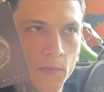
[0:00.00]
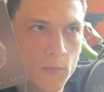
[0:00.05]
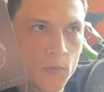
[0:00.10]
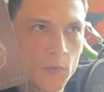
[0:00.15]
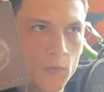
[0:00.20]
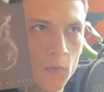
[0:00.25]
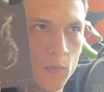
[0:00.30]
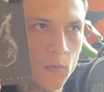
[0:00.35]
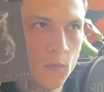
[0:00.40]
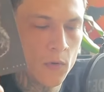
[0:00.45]

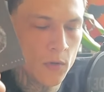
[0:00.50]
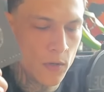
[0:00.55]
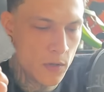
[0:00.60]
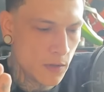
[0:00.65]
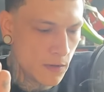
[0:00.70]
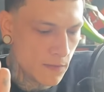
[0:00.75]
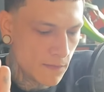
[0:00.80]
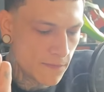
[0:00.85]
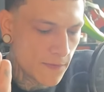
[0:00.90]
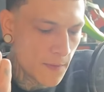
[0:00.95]
through
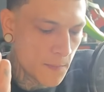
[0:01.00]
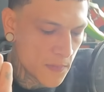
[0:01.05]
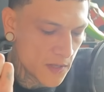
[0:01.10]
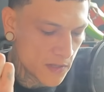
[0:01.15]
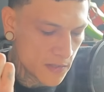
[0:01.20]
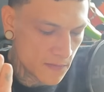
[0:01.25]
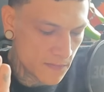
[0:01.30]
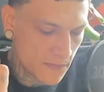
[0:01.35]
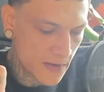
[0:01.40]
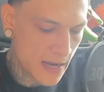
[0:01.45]
from the
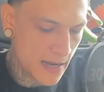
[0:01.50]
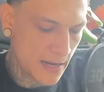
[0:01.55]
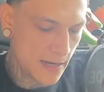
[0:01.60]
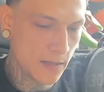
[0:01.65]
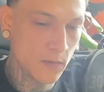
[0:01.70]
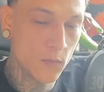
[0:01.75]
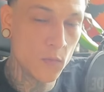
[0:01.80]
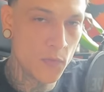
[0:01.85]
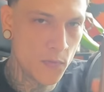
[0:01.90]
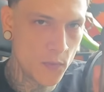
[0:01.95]

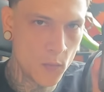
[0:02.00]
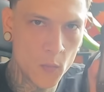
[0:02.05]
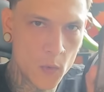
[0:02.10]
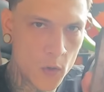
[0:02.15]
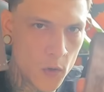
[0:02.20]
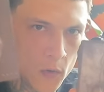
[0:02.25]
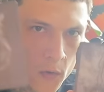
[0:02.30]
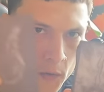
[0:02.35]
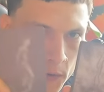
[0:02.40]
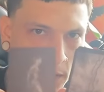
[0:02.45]
divine, the
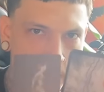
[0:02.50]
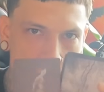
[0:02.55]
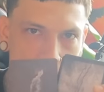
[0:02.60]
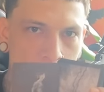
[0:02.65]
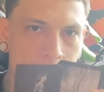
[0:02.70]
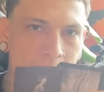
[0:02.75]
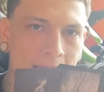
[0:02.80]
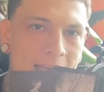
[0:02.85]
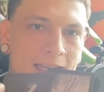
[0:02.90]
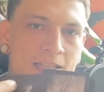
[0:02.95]
world.
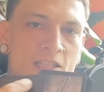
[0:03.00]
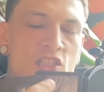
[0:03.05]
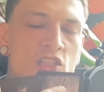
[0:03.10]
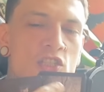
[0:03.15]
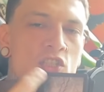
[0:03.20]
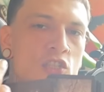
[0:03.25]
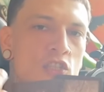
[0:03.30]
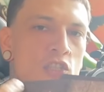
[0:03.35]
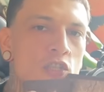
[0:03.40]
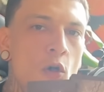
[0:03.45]
Like, it's
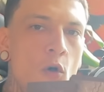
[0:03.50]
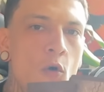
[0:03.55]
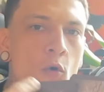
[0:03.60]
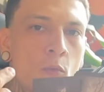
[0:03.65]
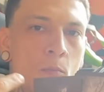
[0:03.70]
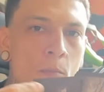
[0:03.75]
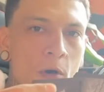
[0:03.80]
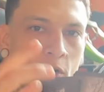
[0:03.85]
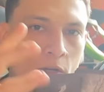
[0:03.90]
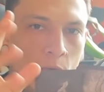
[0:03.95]

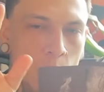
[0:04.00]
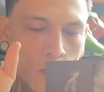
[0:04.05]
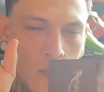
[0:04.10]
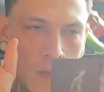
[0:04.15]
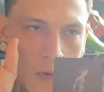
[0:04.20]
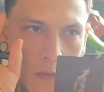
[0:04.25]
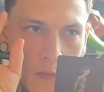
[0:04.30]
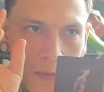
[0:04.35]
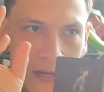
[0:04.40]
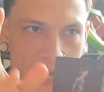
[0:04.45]
so much
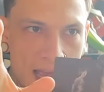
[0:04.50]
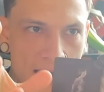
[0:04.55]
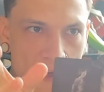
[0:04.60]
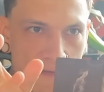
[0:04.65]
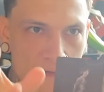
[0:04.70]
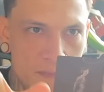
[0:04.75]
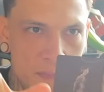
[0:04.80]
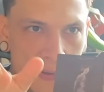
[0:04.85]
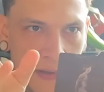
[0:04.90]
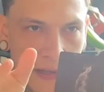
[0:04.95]
what we
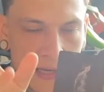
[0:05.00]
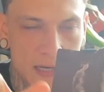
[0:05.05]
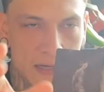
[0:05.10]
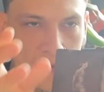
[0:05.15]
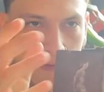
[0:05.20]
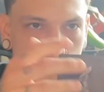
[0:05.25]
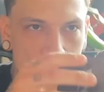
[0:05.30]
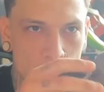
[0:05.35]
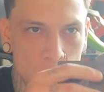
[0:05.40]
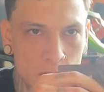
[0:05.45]
have
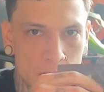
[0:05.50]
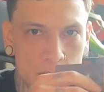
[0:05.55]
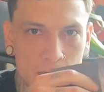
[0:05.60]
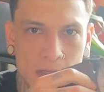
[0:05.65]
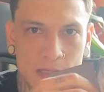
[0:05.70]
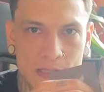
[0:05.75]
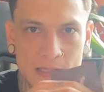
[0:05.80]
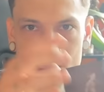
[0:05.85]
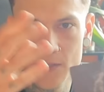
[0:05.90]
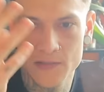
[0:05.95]
planned for you.
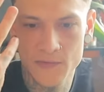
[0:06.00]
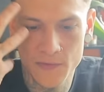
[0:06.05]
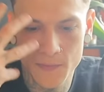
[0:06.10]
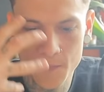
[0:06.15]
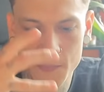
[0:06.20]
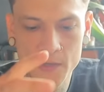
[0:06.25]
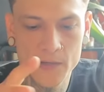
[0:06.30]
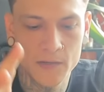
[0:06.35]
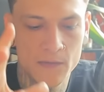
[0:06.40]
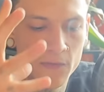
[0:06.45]
This is
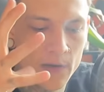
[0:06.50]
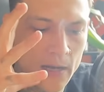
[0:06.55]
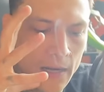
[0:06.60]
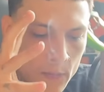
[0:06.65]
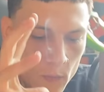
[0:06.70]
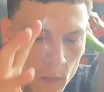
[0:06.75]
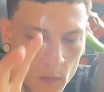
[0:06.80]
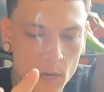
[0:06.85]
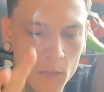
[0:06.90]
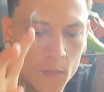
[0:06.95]
from the
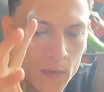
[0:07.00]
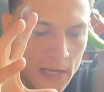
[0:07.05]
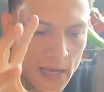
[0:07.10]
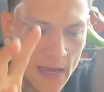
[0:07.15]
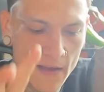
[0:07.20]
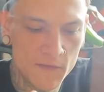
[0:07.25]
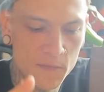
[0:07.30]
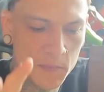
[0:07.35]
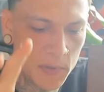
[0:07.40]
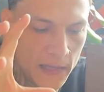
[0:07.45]
divine. What we
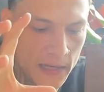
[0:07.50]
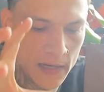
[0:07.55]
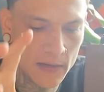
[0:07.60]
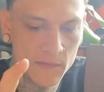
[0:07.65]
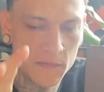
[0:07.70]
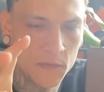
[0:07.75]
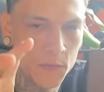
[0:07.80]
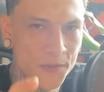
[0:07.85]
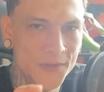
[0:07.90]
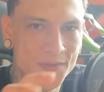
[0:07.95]
have
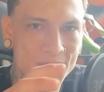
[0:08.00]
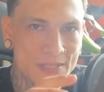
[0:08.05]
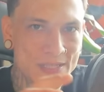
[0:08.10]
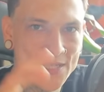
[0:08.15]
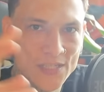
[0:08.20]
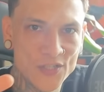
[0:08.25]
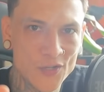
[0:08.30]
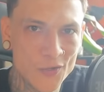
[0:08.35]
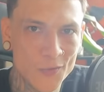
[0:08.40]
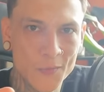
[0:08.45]
planned for you is
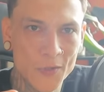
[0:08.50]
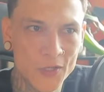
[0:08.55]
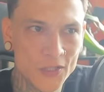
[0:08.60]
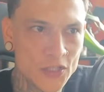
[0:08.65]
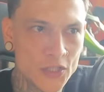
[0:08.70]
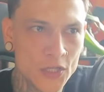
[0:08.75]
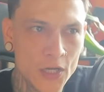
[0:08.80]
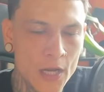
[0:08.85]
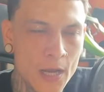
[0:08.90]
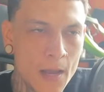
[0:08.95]
so
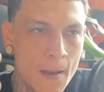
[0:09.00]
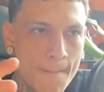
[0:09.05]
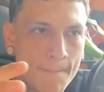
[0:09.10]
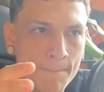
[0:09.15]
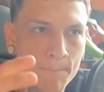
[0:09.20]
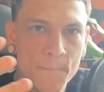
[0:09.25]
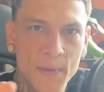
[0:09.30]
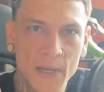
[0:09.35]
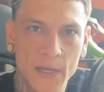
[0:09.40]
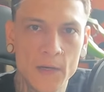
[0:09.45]
much
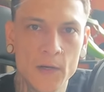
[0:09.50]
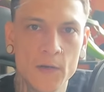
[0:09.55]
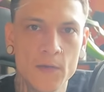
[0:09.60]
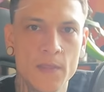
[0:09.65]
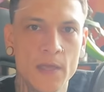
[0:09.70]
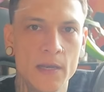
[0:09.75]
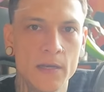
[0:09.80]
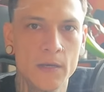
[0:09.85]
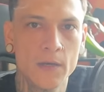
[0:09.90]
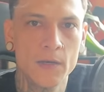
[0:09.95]
bigger
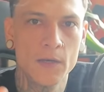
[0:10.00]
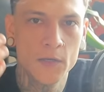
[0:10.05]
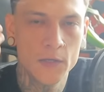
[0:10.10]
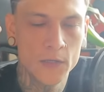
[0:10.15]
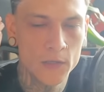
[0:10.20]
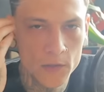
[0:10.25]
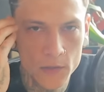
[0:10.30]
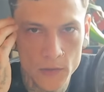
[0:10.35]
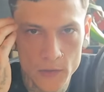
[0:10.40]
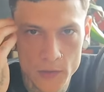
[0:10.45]
than
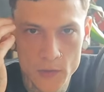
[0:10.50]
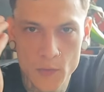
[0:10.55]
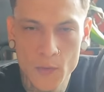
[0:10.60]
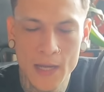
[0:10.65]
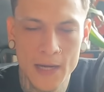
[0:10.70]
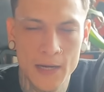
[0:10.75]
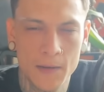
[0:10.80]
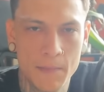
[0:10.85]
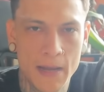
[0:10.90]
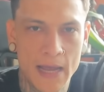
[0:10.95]
you
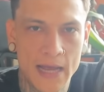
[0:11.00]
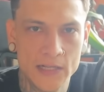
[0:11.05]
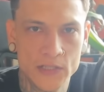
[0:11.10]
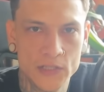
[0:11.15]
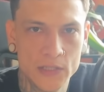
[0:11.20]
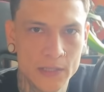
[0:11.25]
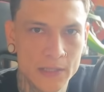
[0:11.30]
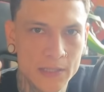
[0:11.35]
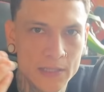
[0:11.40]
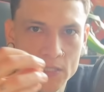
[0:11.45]
can
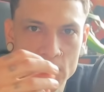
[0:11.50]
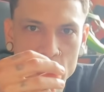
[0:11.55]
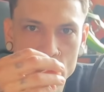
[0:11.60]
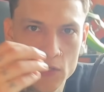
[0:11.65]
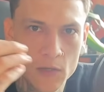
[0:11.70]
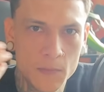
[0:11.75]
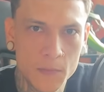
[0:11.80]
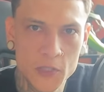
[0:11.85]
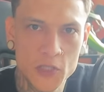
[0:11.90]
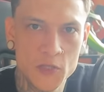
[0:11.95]
imagine. It's
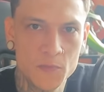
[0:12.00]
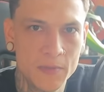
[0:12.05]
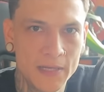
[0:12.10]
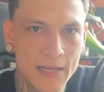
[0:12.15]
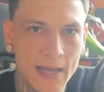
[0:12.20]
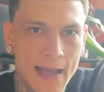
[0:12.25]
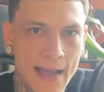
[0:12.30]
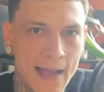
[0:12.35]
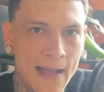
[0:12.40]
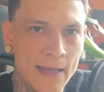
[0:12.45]
so much
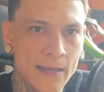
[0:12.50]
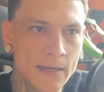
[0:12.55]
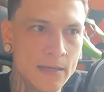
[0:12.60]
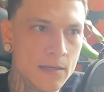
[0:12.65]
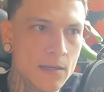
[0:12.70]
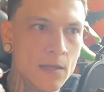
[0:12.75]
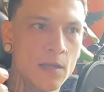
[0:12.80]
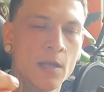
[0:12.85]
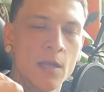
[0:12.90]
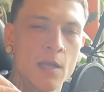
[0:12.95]

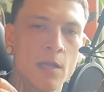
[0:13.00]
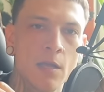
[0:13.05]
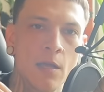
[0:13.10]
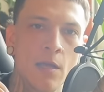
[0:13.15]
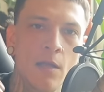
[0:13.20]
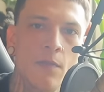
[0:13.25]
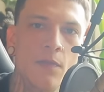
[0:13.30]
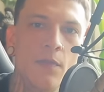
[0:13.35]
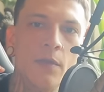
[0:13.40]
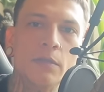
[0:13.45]
beyond
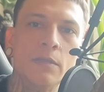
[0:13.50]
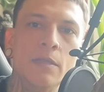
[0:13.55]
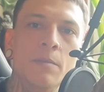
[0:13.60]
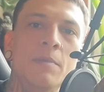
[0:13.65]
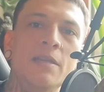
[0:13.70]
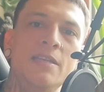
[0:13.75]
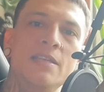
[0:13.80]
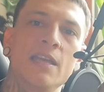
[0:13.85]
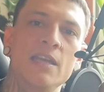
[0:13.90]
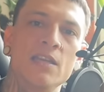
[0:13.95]
the
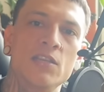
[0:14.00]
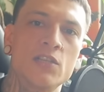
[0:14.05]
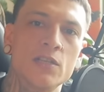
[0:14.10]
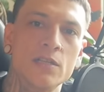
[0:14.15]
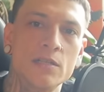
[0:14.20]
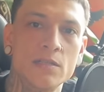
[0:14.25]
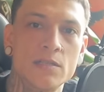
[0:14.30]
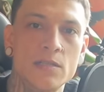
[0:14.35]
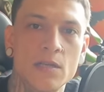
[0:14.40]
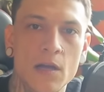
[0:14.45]

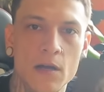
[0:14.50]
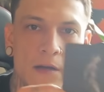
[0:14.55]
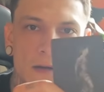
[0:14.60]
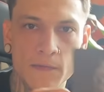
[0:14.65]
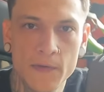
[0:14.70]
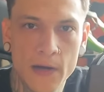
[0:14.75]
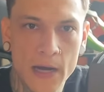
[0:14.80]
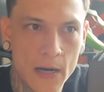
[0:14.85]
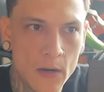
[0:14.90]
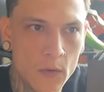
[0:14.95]
limitations
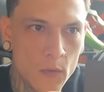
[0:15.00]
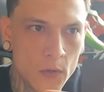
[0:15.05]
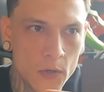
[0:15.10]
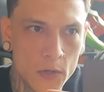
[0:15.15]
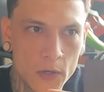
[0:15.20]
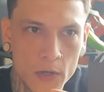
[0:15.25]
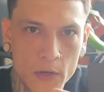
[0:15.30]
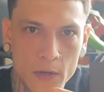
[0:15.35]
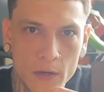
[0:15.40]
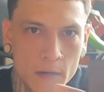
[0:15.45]
of
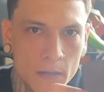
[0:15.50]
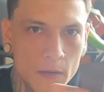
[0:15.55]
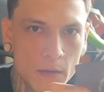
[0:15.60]
our